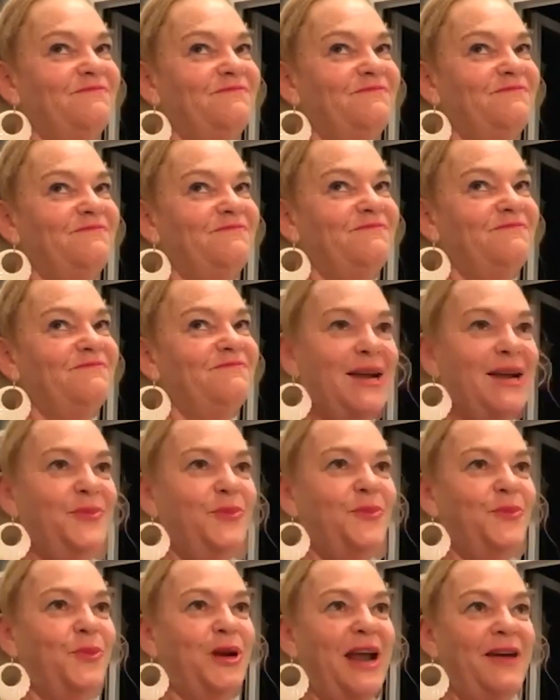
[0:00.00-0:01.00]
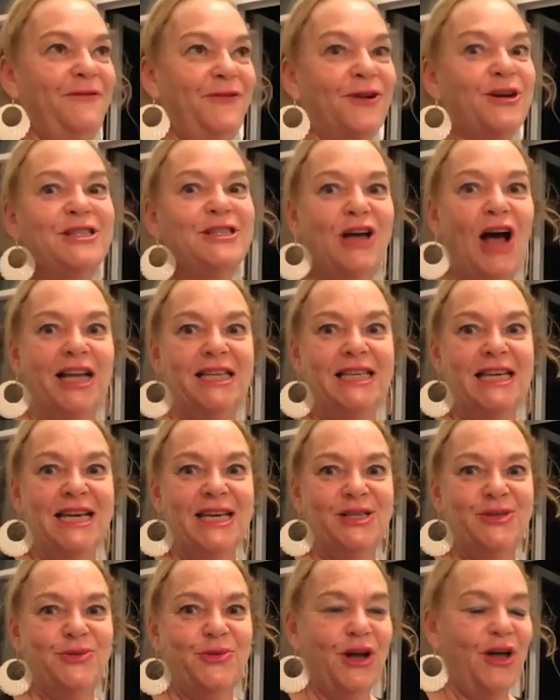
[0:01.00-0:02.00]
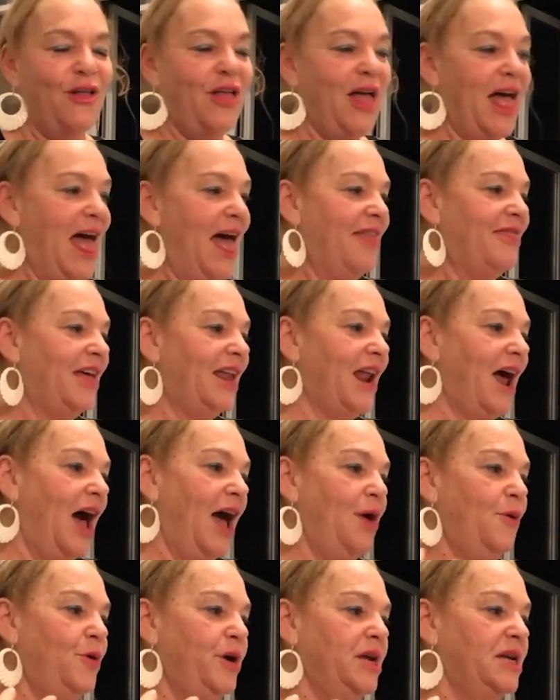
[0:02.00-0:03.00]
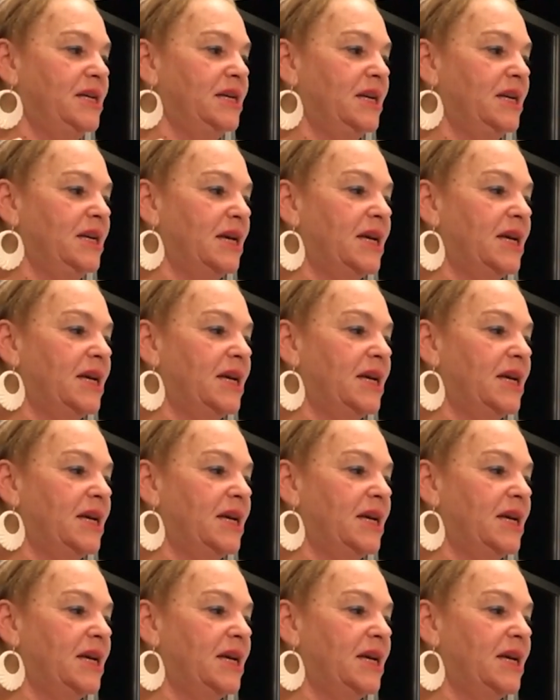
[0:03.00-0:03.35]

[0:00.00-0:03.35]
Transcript: decided when I first got to Israel that I would